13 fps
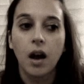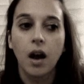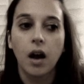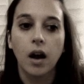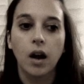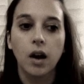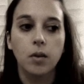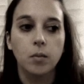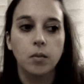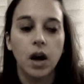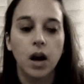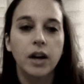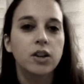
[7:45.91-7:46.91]

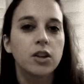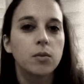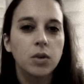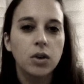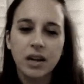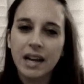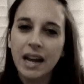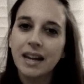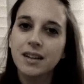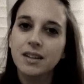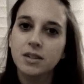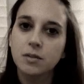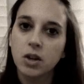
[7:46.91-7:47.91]
I
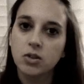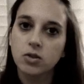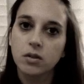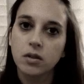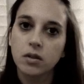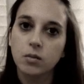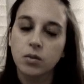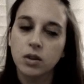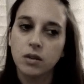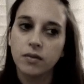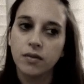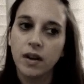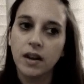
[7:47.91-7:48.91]
communicate as much
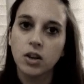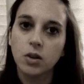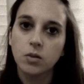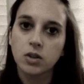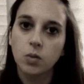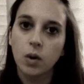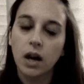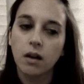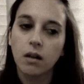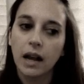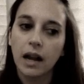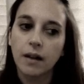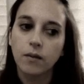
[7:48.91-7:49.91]
with the venue as
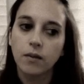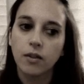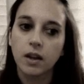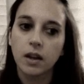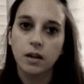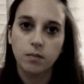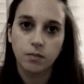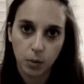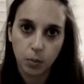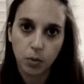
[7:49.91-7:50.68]
well and the